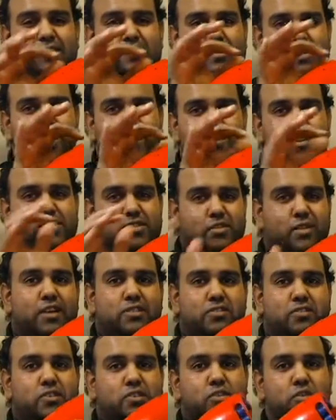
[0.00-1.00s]
Steffens are
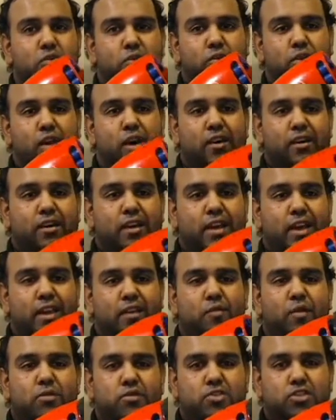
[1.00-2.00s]
actually too long and
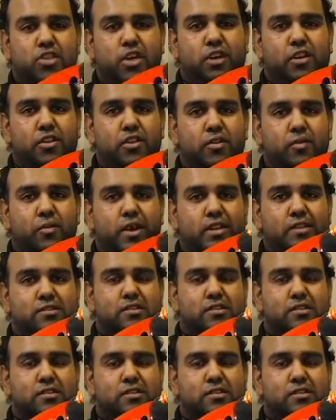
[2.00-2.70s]
it won't shut all the way,